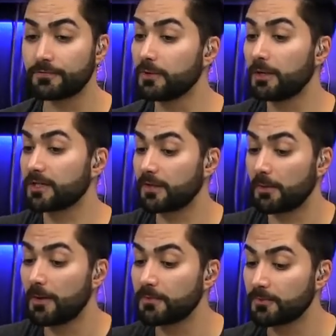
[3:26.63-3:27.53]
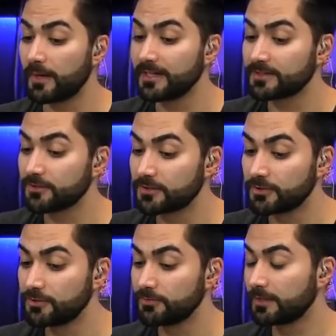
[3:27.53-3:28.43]
you want to come up with a way
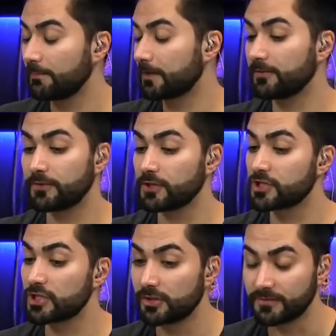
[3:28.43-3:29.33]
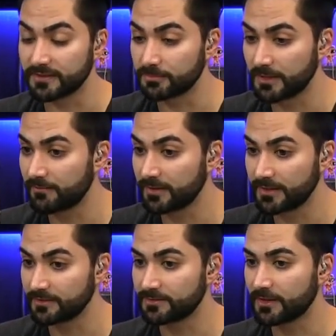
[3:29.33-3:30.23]
to get money for your service, whatever it
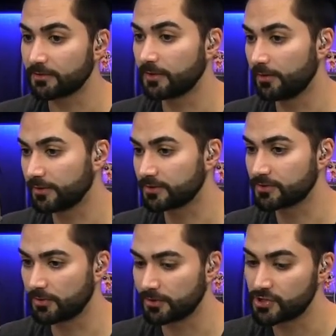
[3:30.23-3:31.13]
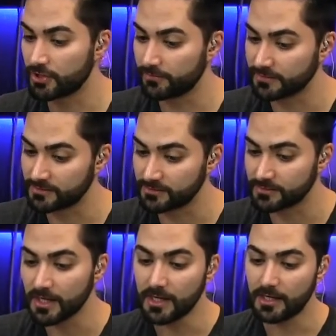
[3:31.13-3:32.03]
is, clothing store, services,